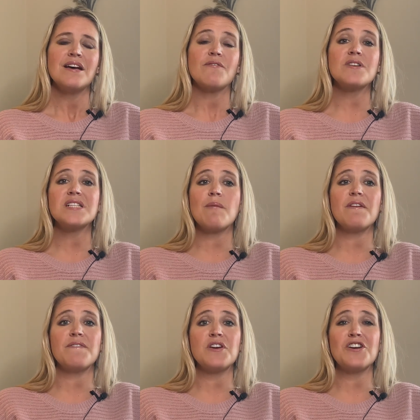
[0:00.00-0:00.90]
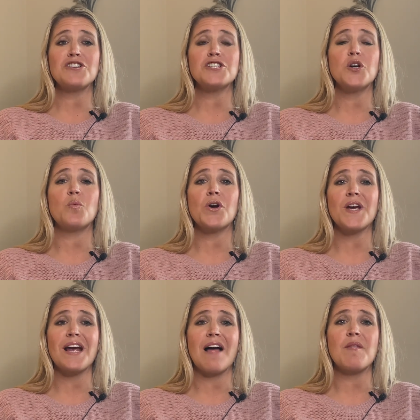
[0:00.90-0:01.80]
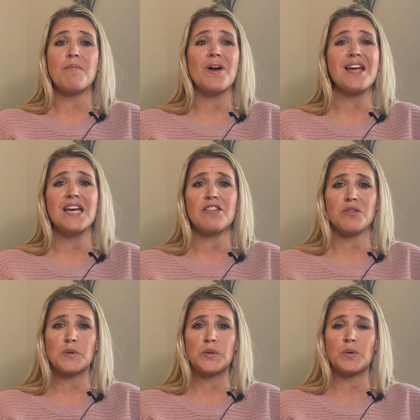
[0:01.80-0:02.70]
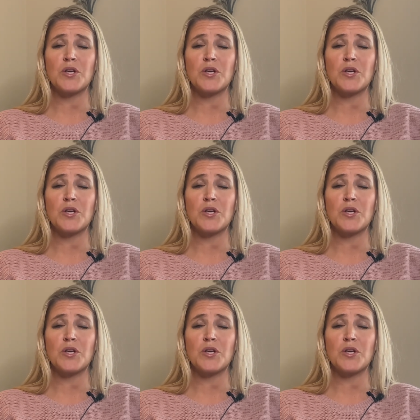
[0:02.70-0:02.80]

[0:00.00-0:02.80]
For some of you, you're still working on the breaking through.